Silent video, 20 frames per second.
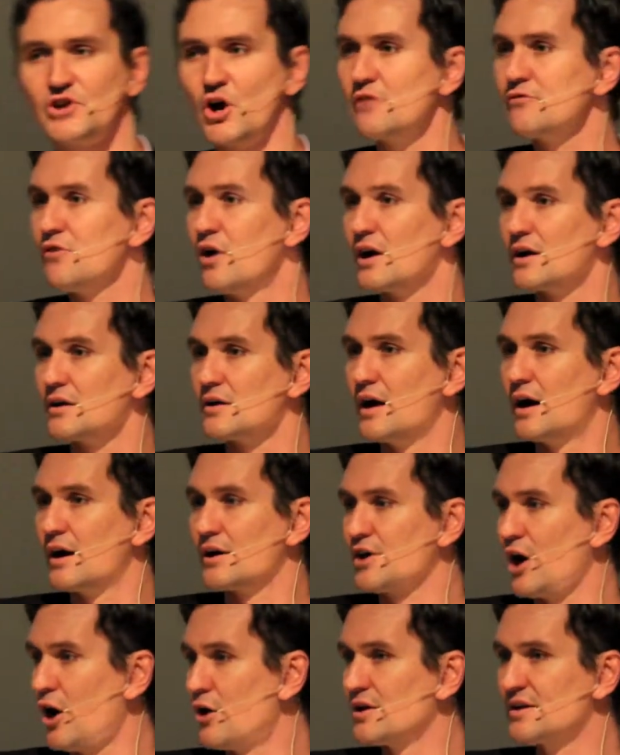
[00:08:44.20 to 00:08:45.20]
it's kind of like
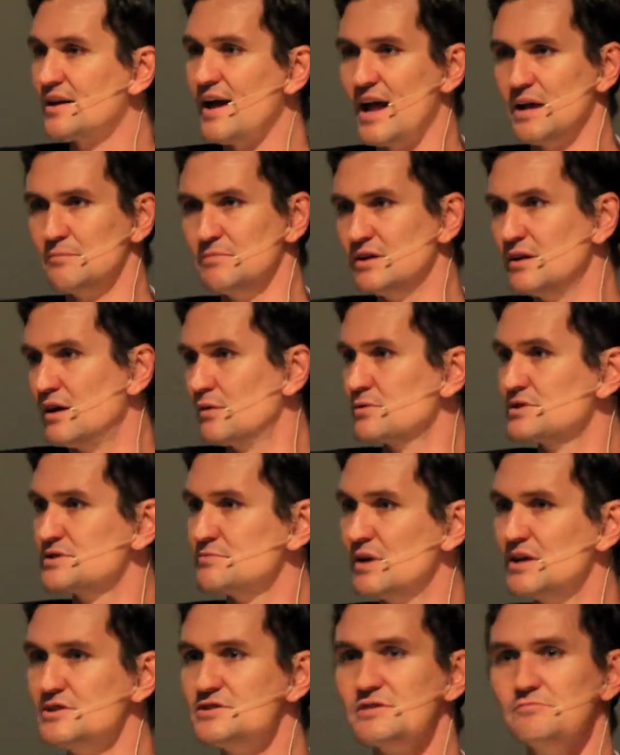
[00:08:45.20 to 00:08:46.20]
uh, Codecademy that
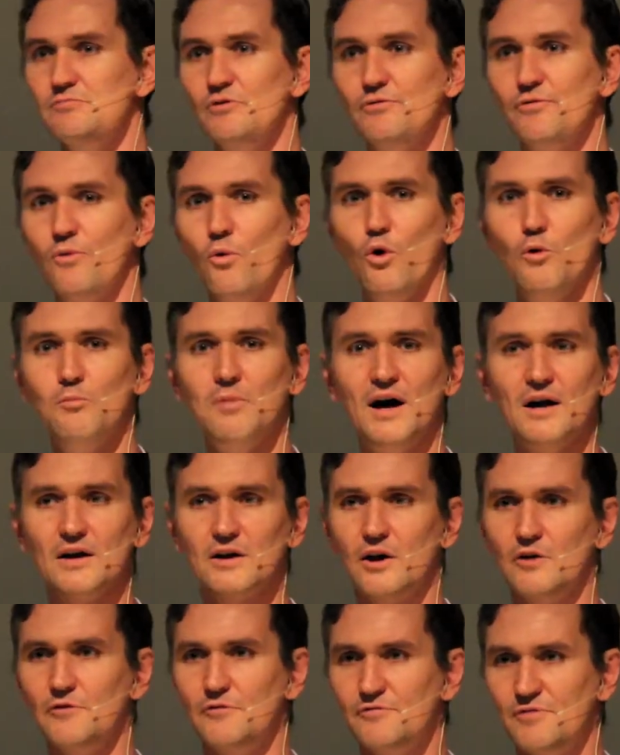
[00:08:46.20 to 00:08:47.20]
was mentioned before,
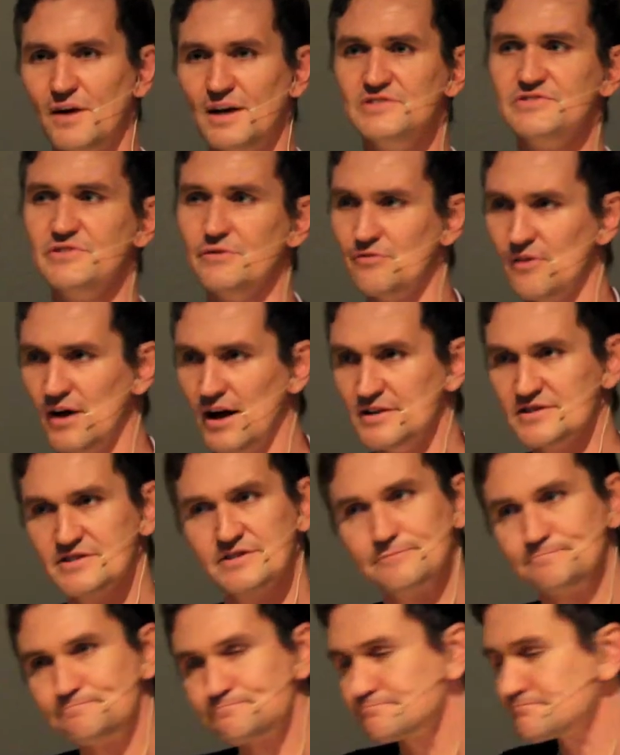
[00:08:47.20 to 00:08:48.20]
but kind of face to
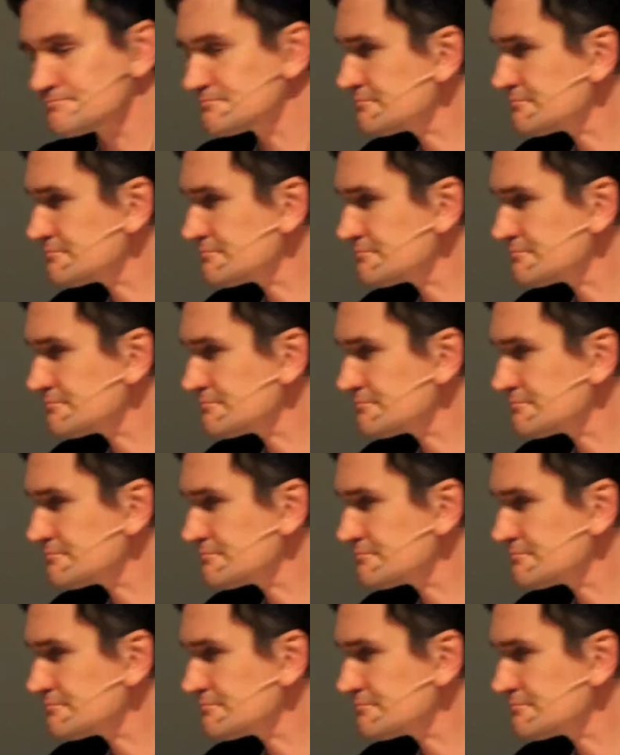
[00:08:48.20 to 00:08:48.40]
face.